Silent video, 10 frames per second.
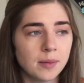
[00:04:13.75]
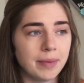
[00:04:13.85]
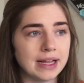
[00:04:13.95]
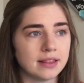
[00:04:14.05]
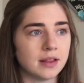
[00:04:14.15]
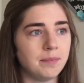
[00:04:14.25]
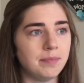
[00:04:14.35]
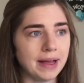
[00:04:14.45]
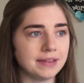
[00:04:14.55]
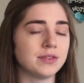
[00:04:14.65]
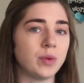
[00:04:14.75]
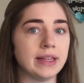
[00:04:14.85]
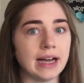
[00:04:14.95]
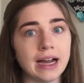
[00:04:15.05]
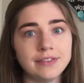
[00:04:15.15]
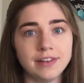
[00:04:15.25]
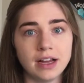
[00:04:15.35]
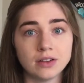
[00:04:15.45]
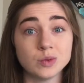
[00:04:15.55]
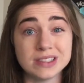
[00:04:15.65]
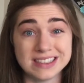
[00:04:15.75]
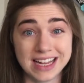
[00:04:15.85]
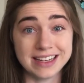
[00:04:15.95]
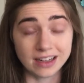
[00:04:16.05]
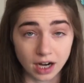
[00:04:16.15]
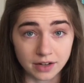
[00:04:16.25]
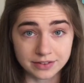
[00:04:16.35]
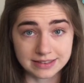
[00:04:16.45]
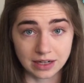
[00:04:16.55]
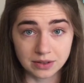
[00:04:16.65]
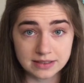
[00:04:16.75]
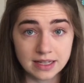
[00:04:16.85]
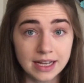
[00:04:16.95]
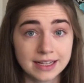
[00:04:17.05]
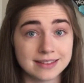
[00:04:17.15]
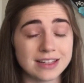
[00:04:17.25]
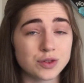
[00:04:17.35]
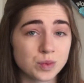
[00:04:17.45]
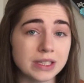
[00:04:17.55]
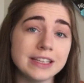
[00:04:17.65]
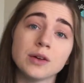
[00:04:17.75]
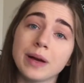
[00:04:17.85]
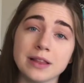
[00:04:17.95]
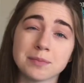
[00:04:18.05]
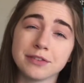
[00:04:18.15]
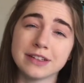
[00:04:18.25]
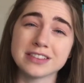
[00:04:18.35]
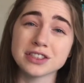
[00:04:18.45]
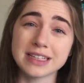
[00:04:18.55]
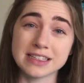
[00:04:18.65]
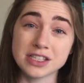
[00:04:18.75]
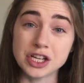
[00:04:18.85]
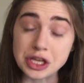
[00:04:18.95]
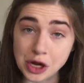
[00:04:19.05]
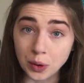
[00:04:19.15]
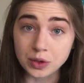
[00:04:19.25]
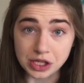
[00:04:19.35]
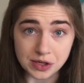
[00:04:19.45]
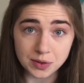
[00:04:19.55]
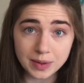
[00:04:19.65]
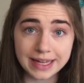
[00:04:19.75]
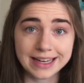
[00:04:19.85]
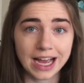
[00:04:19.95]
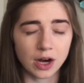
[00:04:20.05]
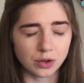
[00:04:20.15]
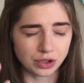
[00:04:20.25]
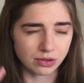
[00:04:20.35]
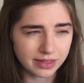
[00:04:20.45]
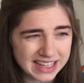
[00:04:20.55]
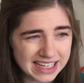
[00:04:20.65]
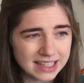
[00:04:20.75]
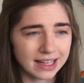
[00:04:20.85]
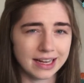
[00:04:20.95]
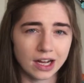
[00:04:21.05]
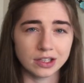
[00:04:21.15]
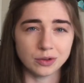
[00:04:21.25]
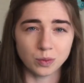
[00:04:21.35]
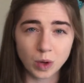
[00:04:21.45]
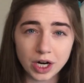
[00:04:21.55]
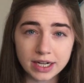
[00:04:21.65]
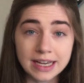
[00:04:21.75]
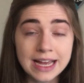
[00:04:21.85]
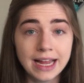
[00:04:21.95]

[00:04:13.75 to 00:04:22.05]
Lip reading: but the best way that I found was attending office hours, because that's really the way that professors get to know you and how you think and how you work.